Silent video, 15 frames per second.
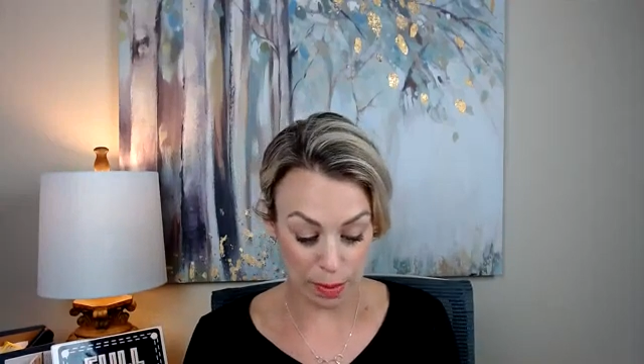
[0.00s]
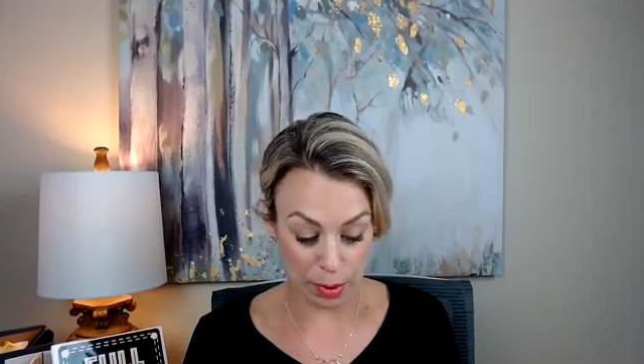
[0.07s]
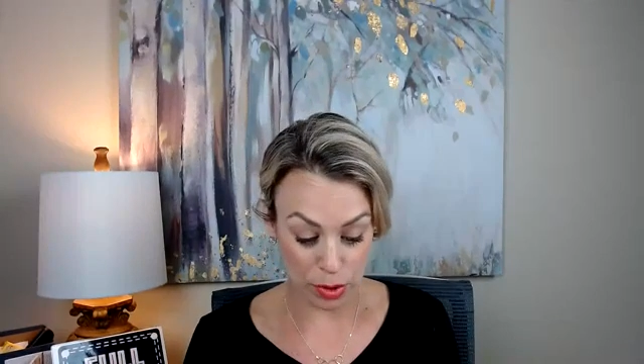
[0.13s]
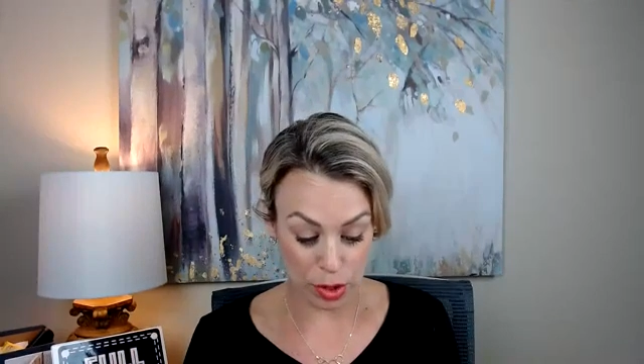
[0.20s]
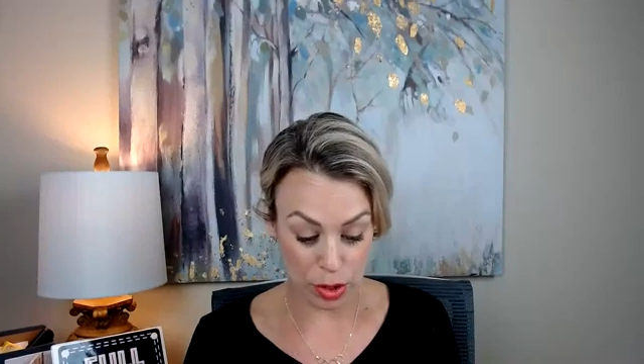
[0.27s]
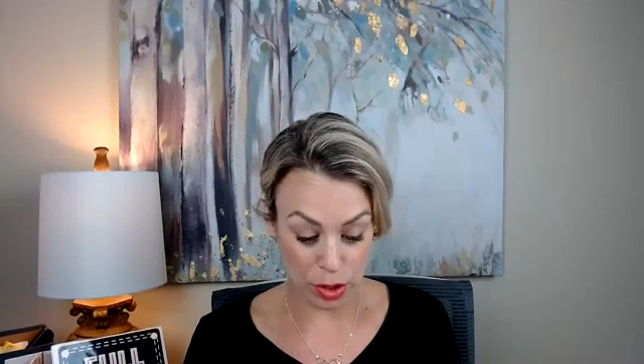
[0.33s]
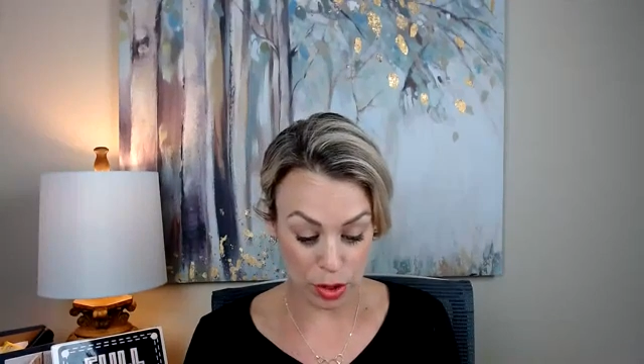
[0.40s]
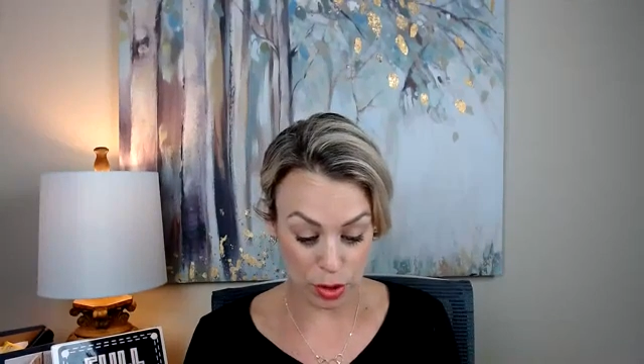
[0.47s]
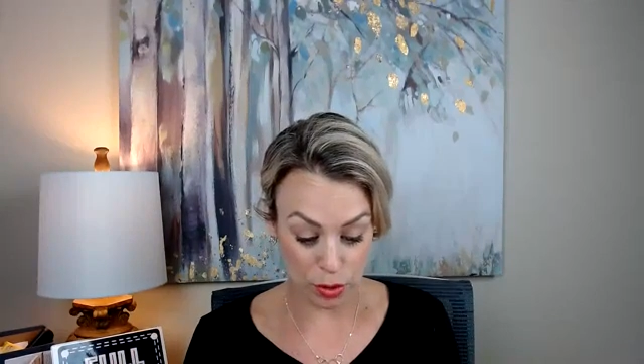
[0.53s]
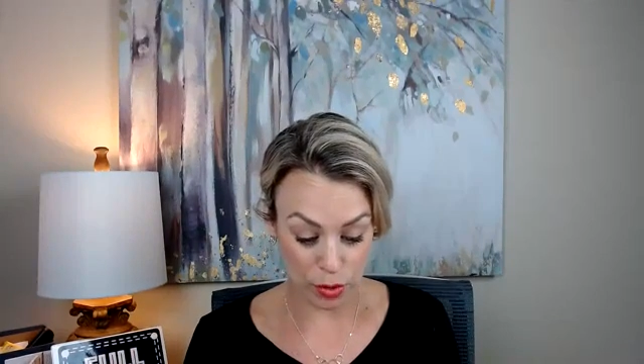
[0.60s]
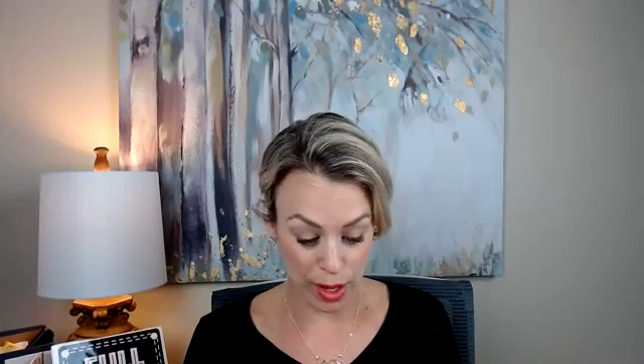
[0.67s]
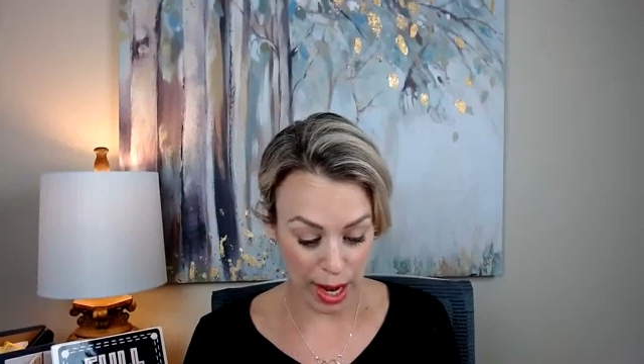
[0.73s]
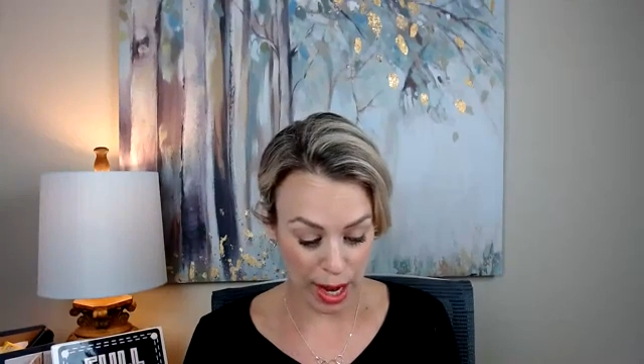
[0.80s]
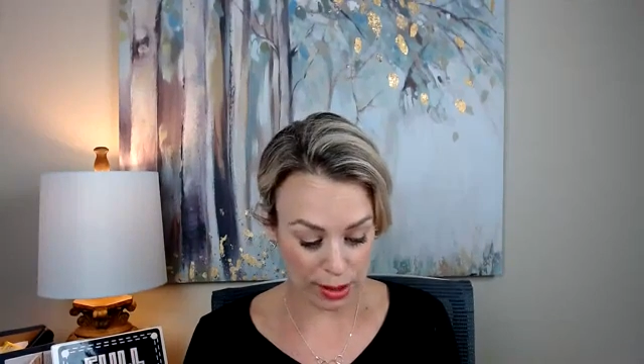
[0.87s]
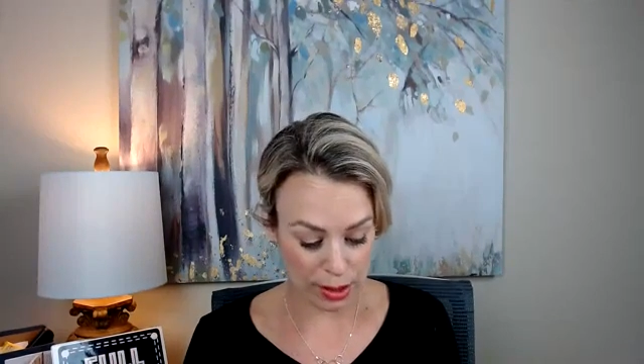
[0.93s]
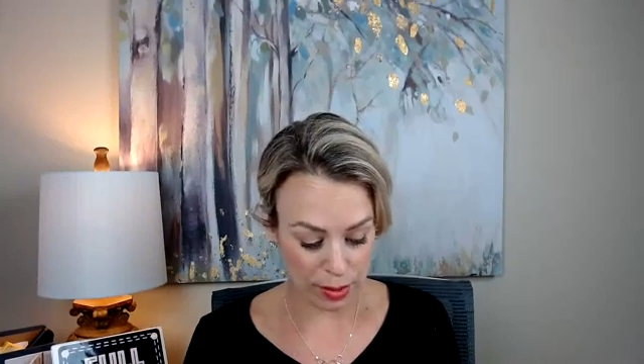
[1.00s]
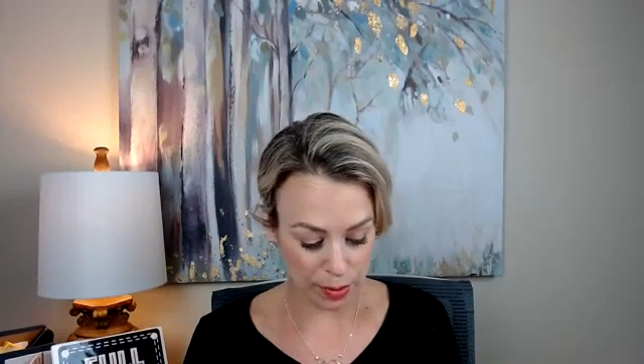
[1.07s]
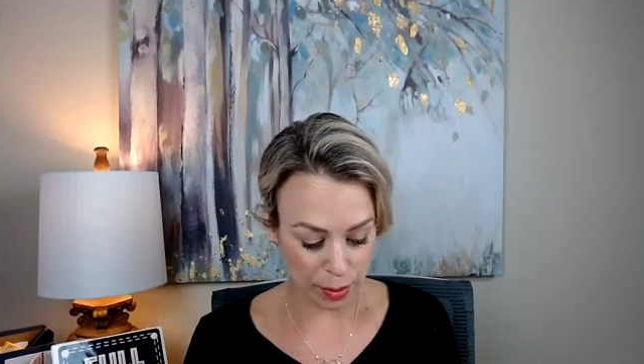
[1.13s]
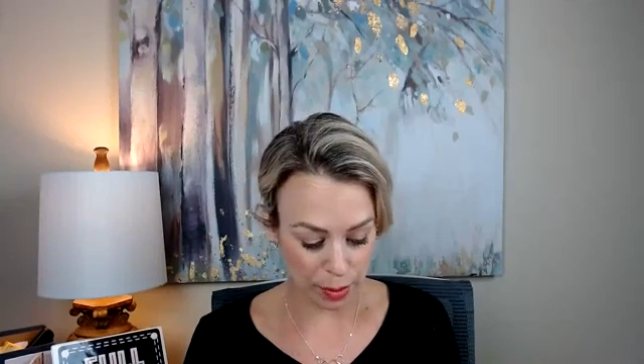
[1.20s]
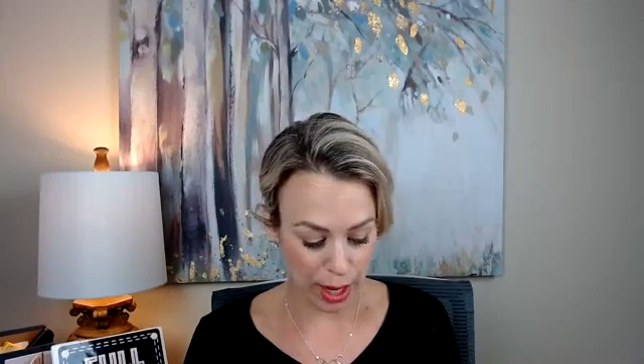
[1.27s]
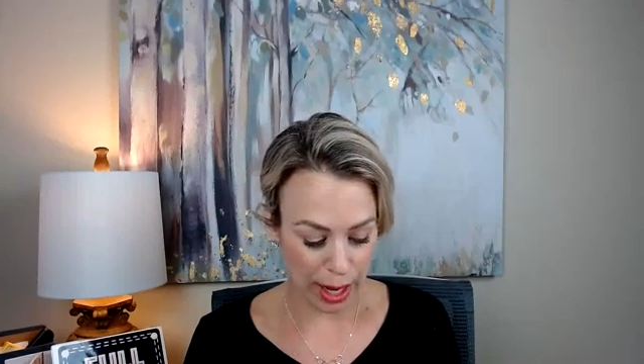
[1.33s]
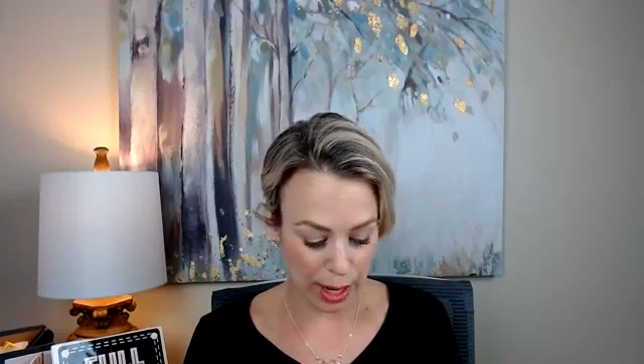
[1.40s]
able to do that,
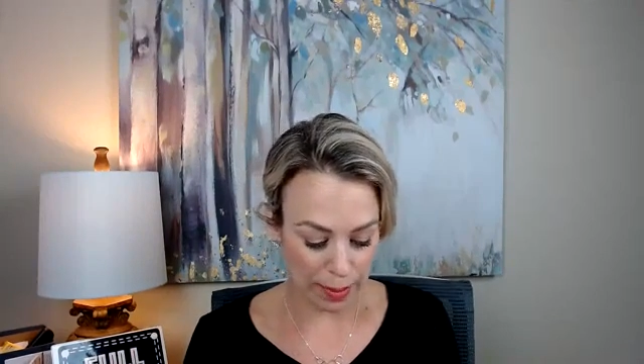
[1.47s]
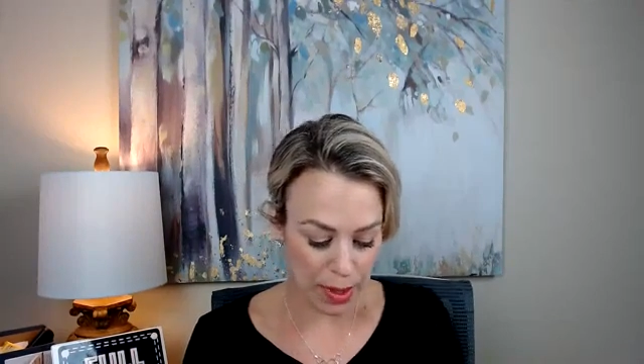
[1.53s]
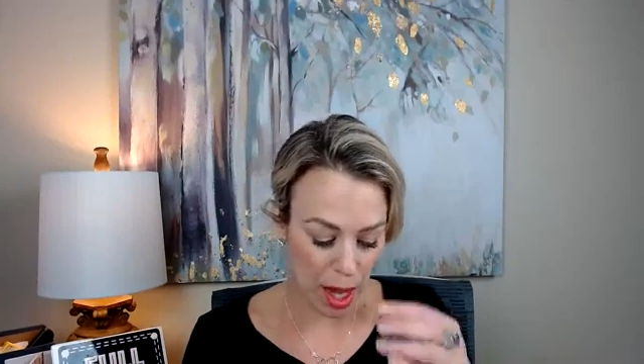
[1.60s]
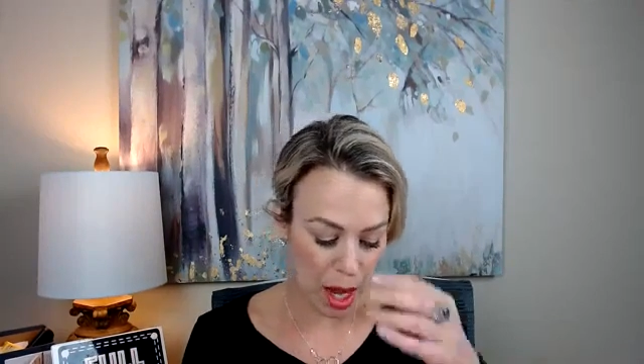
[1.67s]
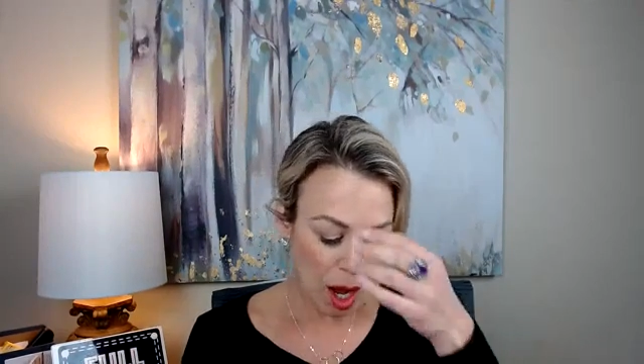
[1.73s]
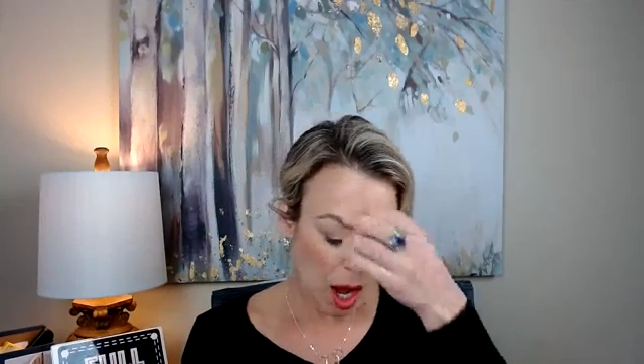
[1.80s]
okay?